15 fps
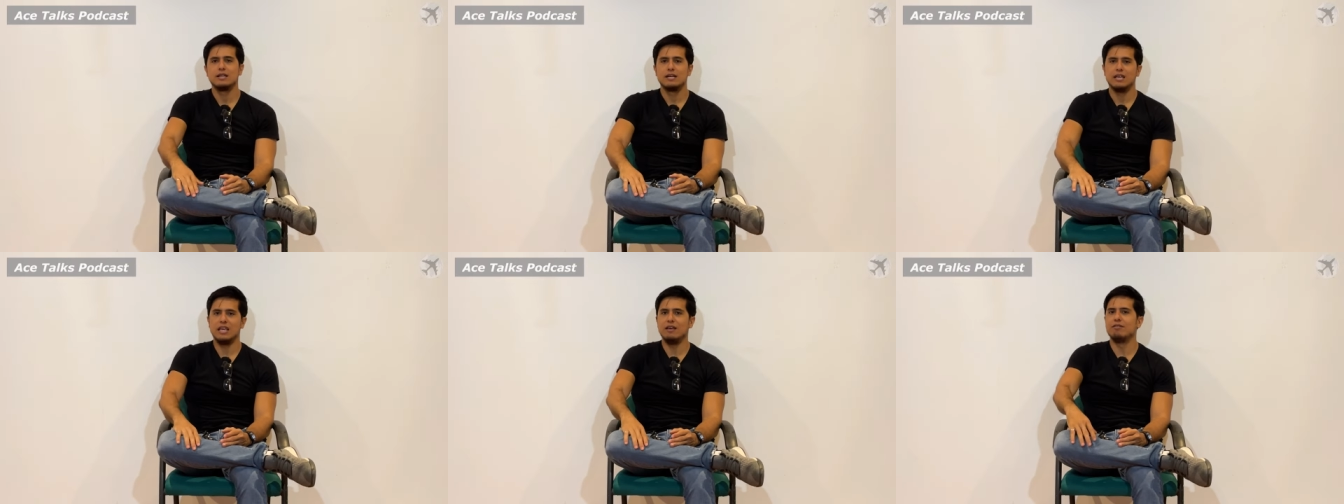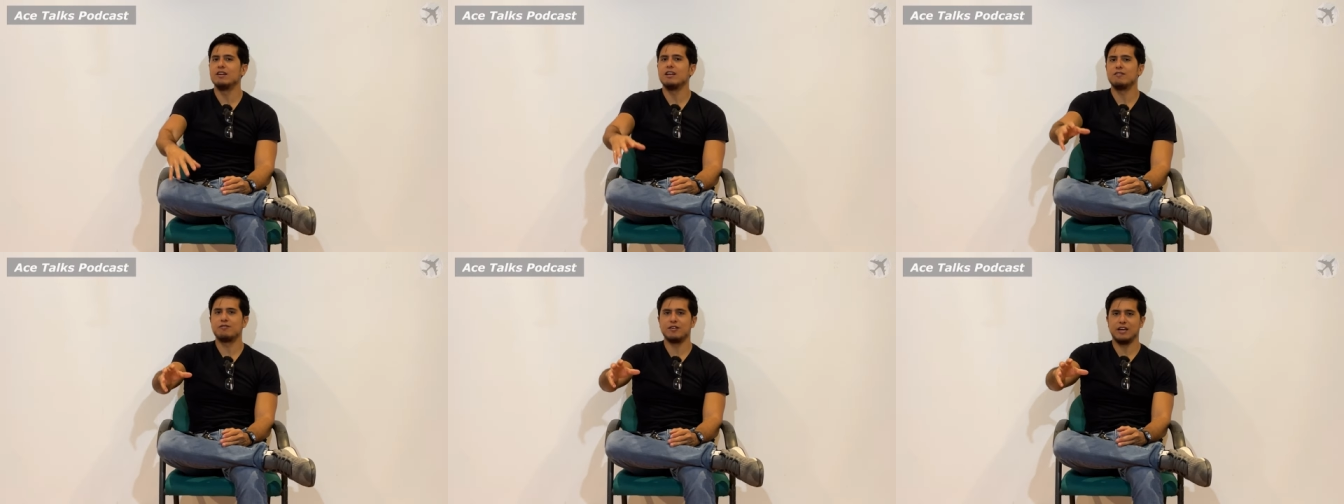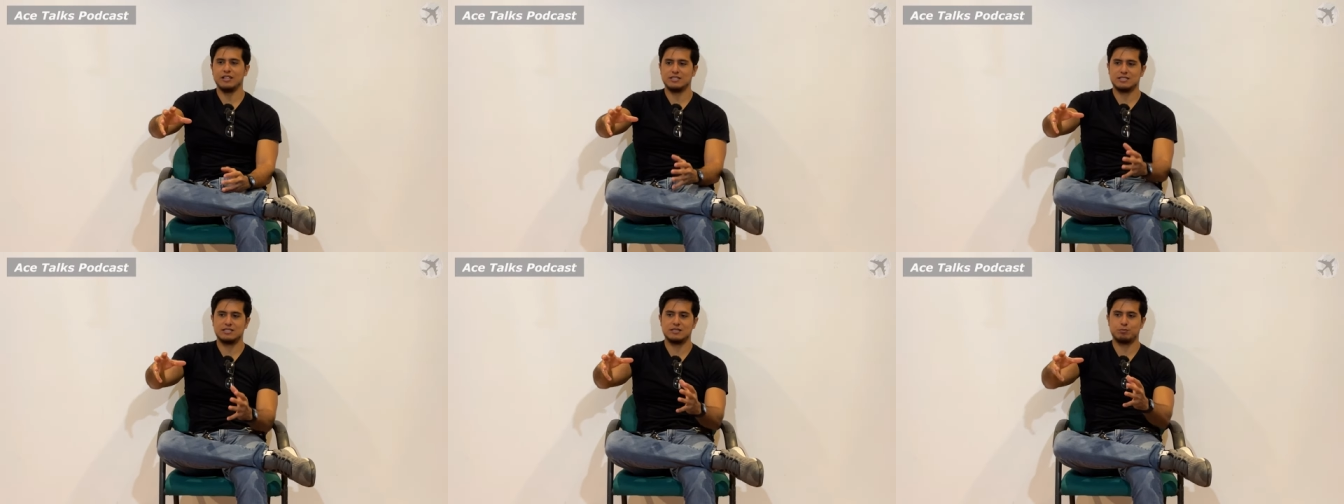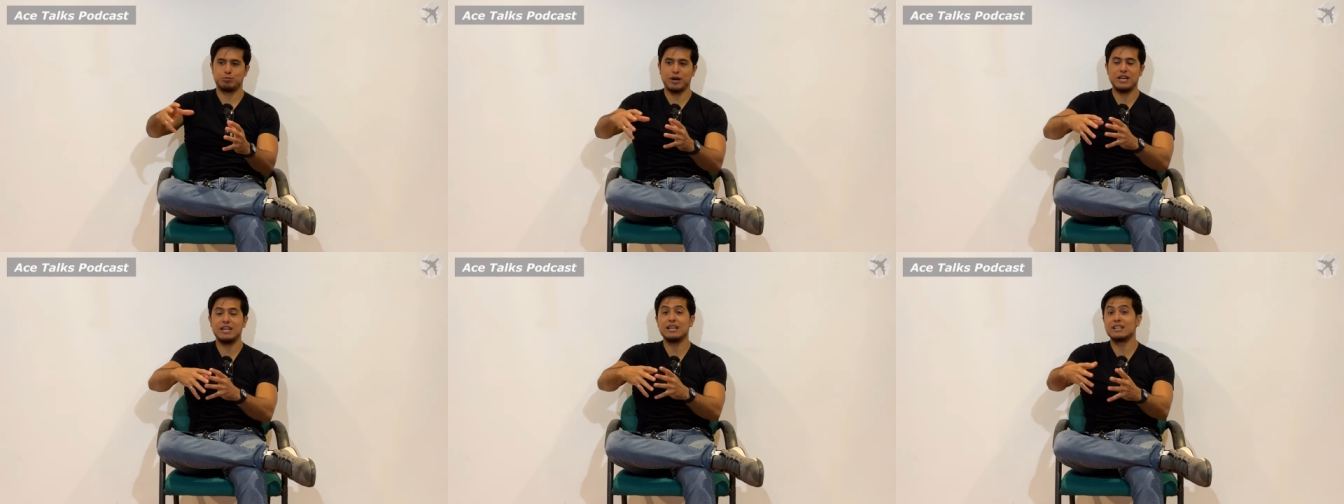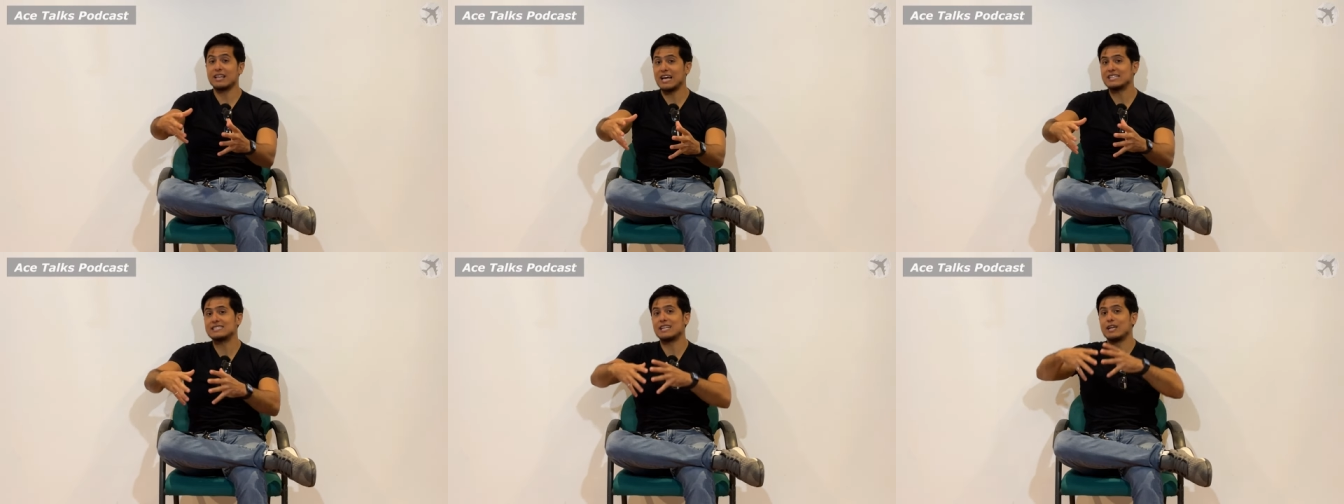even if it's spreading
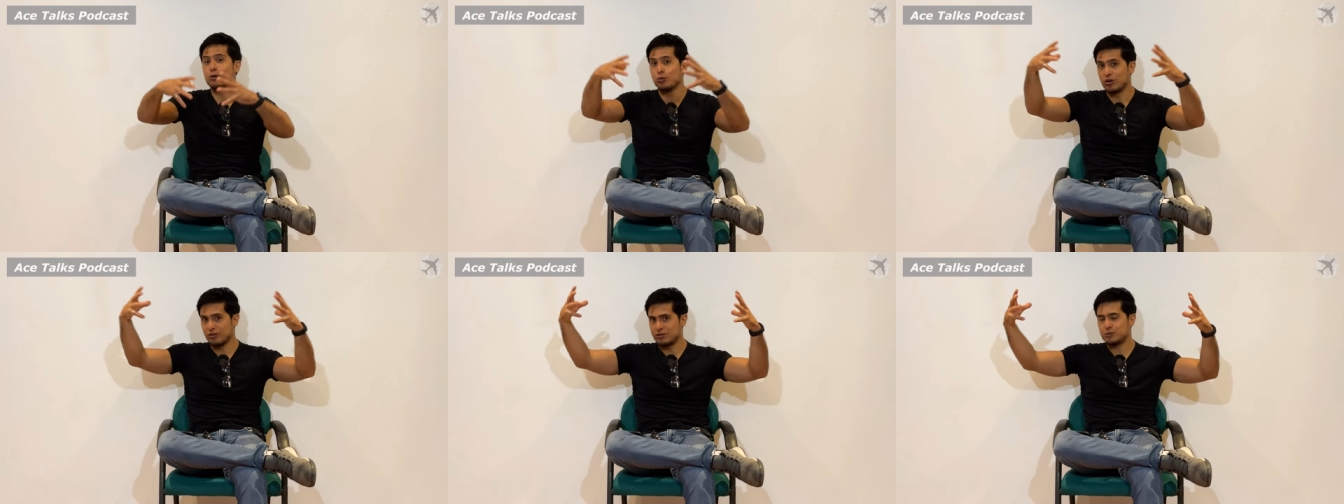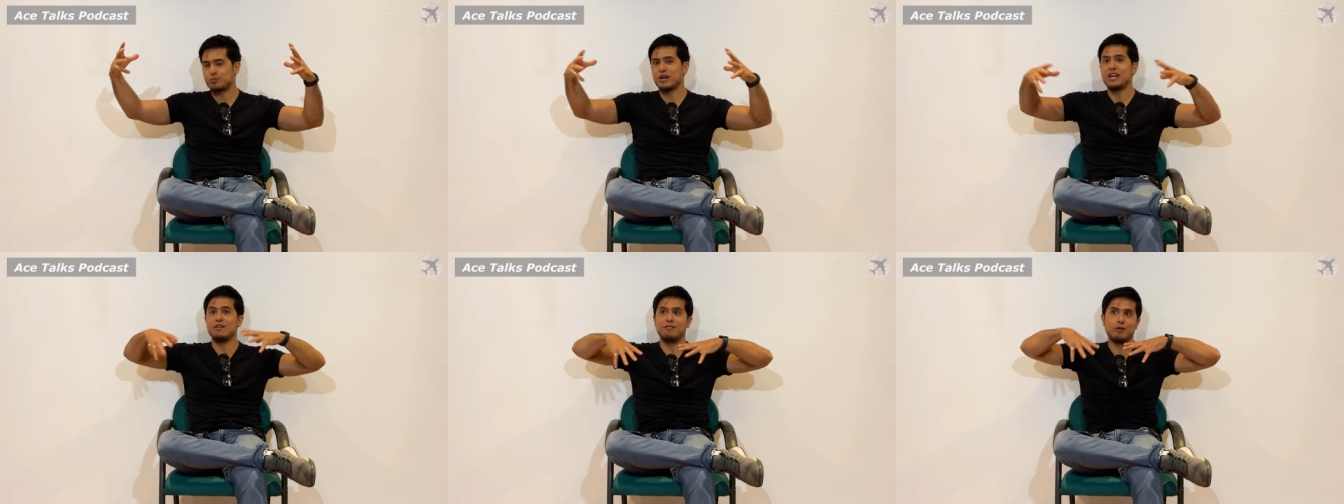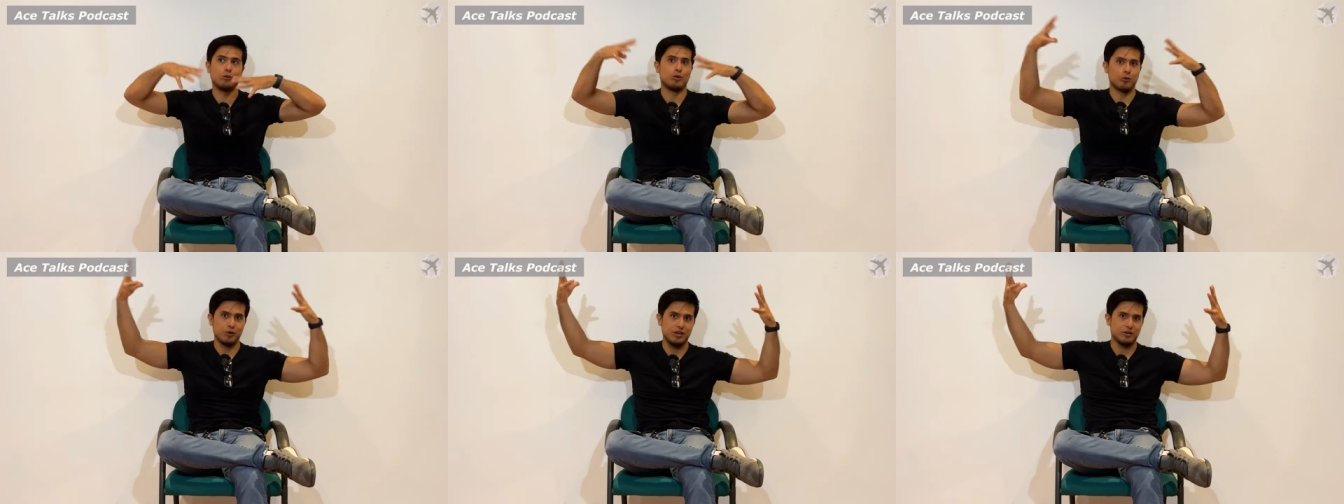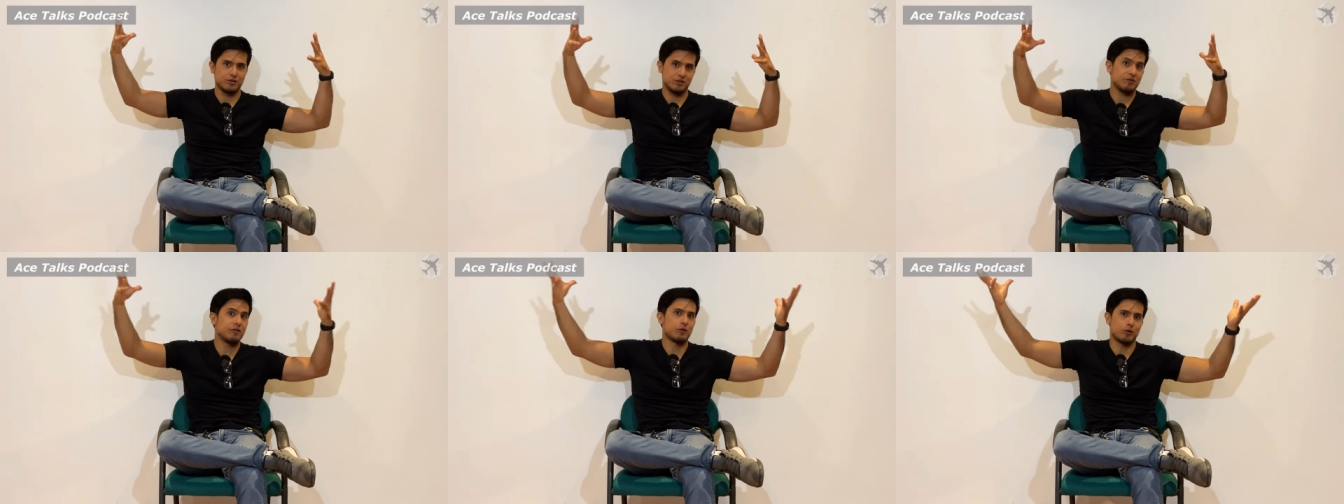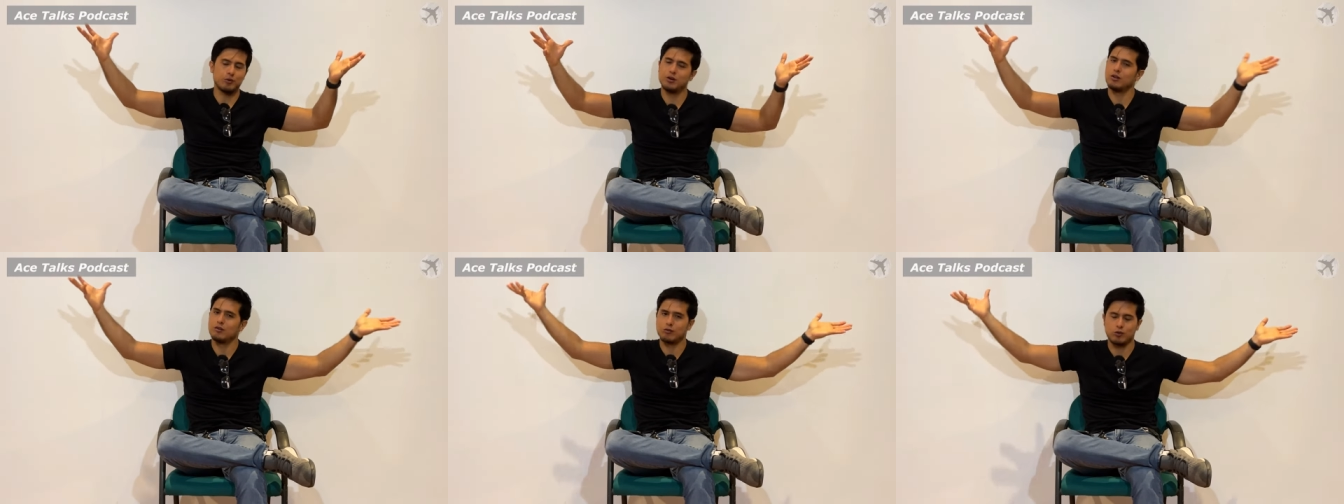less than it would have spread if it were real. If it were
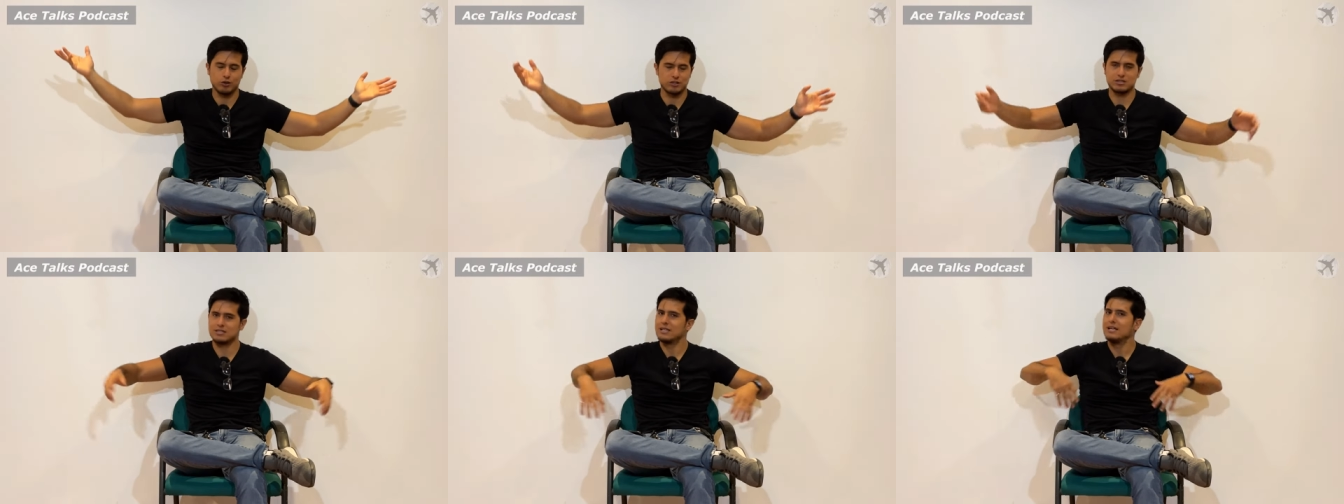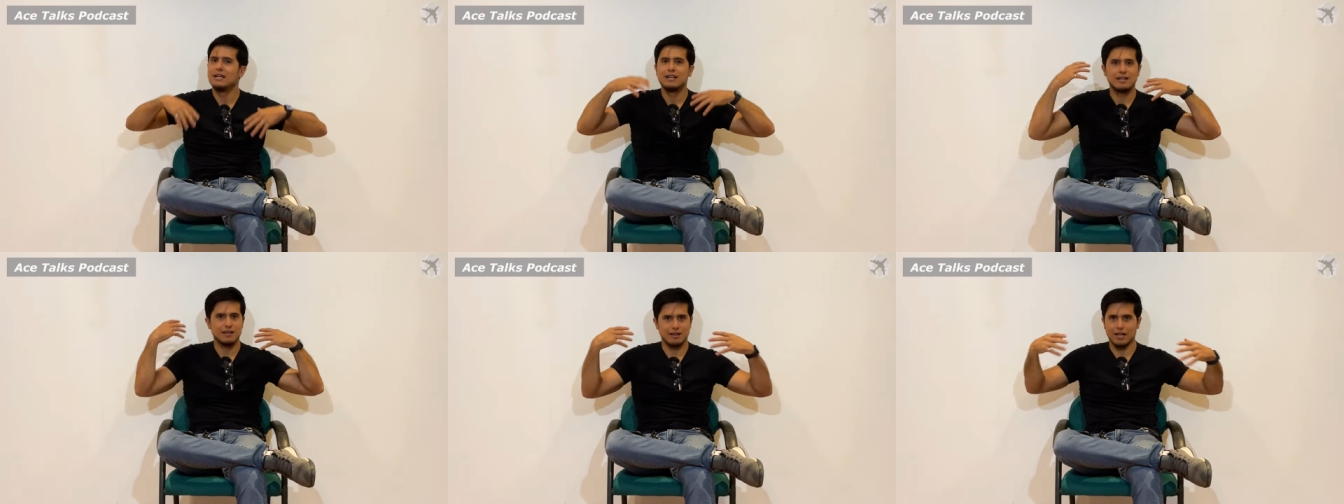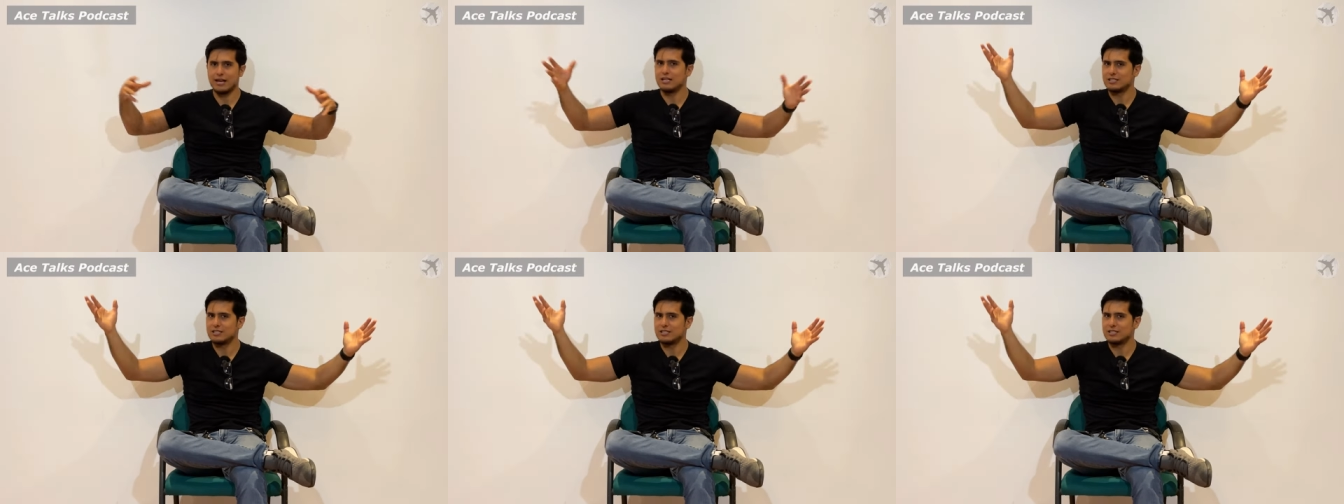real, of course, let it